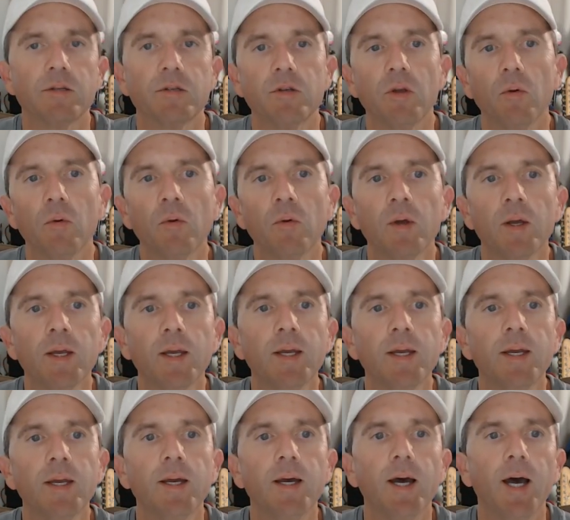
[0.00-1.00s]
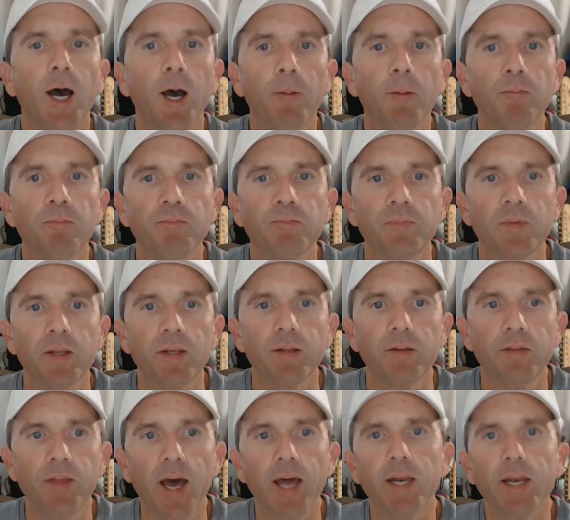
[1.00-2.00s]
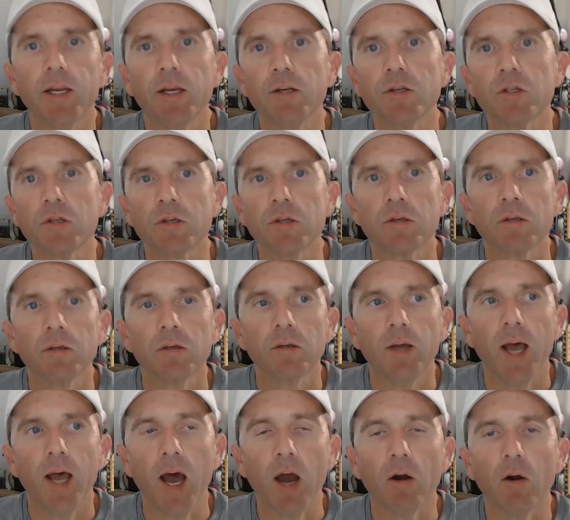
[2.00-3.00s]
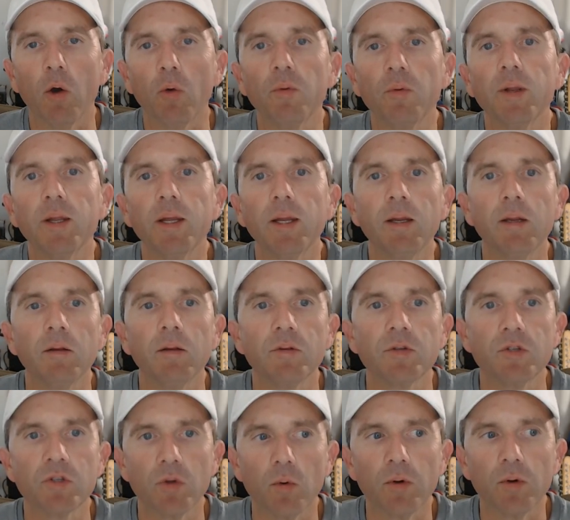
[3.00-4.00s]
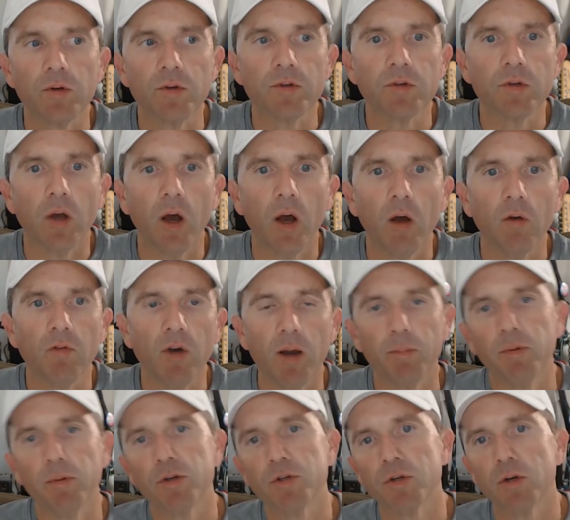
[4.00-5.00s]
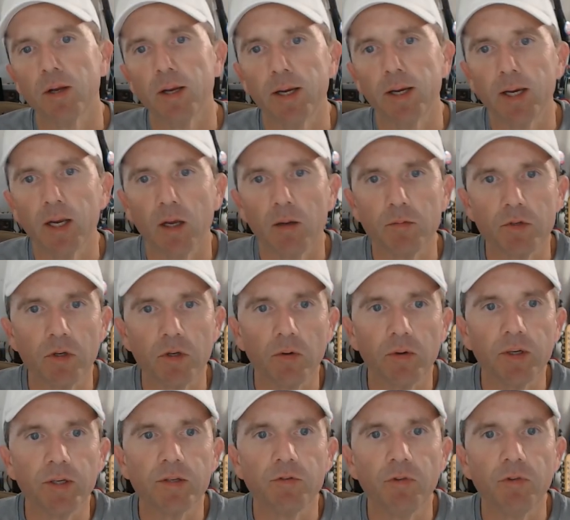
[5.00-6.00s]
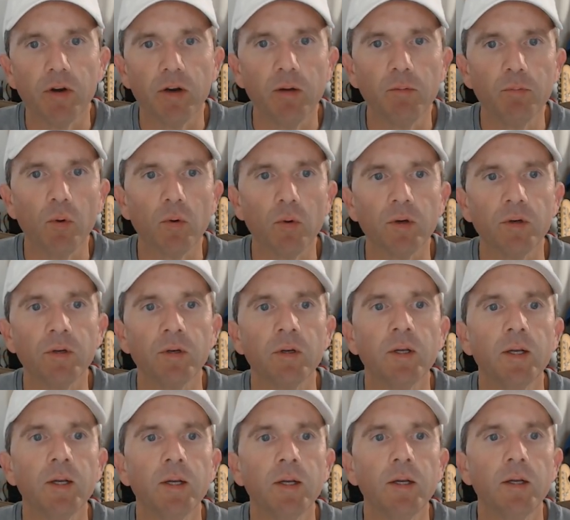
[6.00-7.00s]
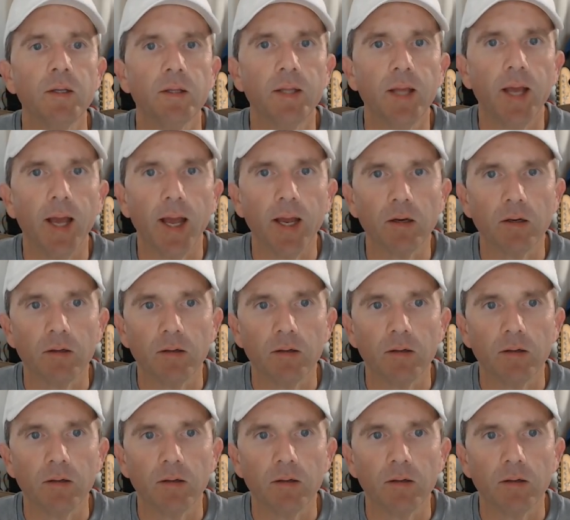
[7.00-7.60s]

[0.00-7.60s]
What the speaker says: So that is our only source of operational income. So it is very important that